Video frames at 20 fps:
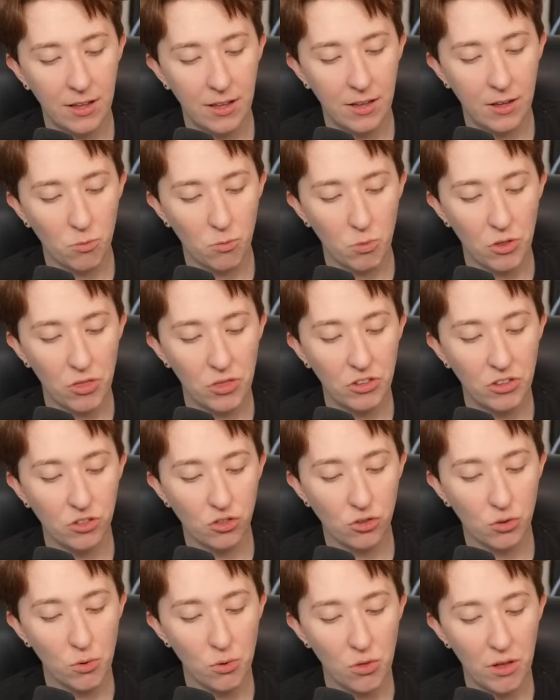With this
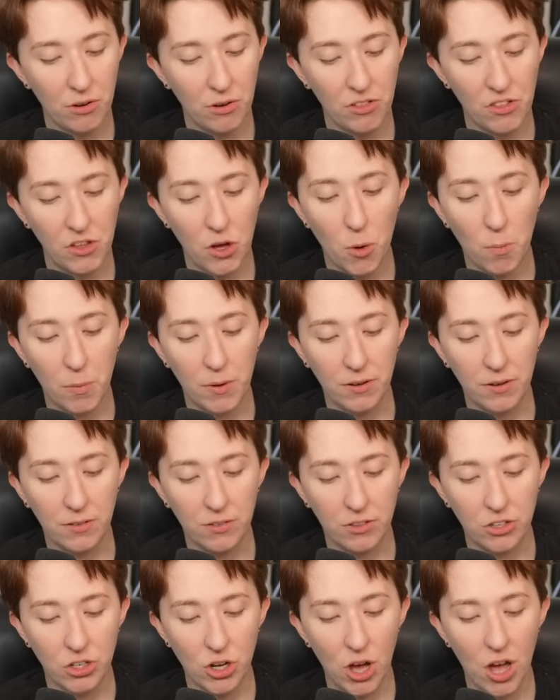truth out in the open,
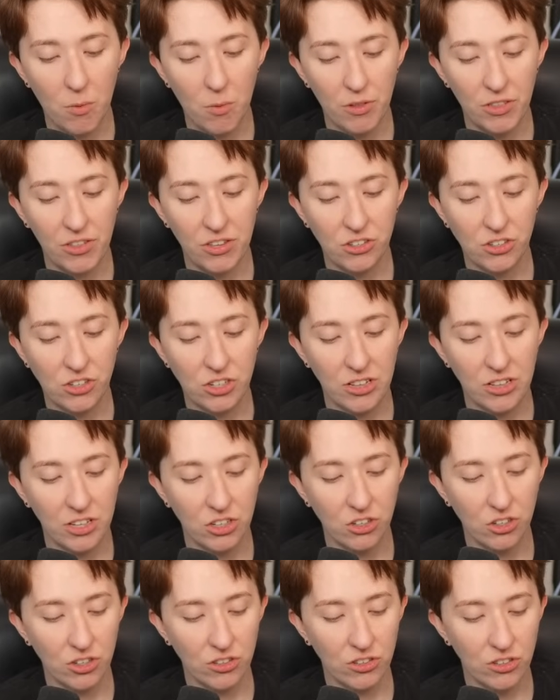the knot within
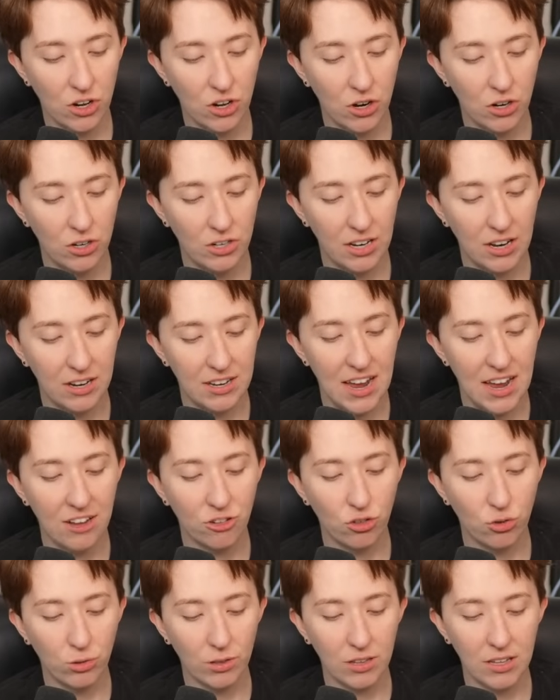Qianlin's heart had
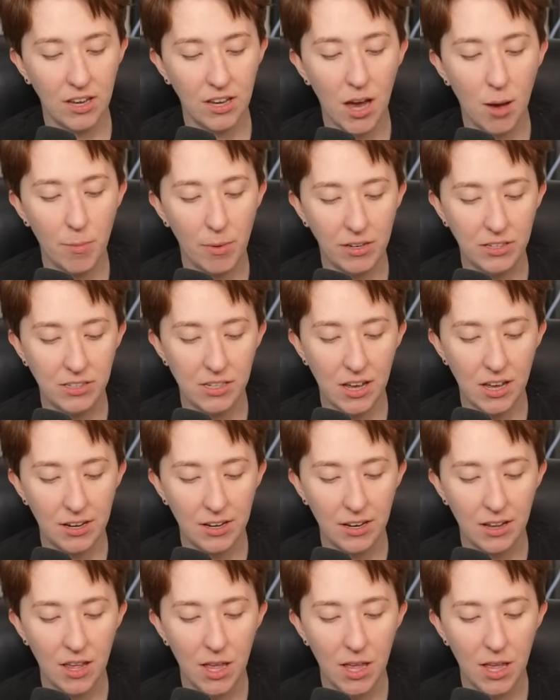naturally come undone,